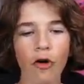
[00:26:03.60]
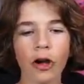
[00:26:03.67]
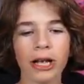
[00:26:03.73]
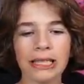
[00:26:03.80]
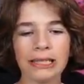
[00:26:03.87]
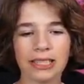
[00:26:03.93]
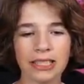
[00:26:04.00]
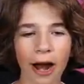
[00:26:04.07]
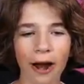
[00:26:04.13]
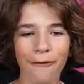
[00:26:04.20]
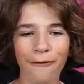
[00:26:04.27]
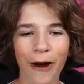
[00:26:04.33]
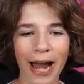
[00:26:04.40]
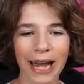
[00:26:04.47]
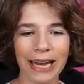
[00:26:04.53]
can start
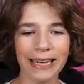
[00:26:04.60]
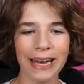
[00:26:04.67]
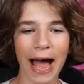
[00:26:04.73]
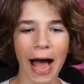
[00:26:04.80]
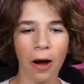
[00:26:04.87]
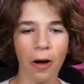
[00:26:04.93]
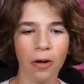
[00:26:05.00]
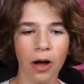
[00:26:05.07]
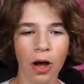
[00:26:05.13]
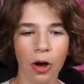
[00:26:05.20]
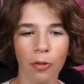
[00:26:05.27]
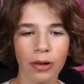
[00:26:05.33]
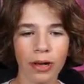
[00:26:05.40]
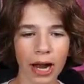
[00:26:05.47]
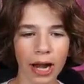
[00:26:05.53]
fighting now.
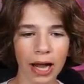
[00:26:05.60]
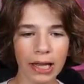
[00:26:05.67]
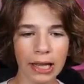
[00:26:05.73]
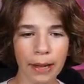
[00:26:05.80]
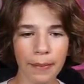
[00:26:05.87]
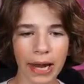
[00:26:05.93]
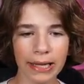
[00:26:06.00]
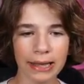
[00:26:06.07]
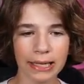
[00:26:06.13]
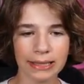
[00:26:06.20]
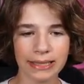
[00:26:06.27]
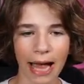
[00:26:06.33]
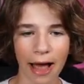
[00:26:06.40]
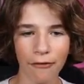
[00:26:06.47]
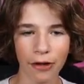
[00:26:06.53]
We got to eliminate the
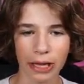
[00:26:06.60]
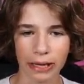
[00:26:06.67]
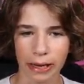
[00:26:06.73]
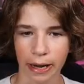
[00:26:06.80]
seven.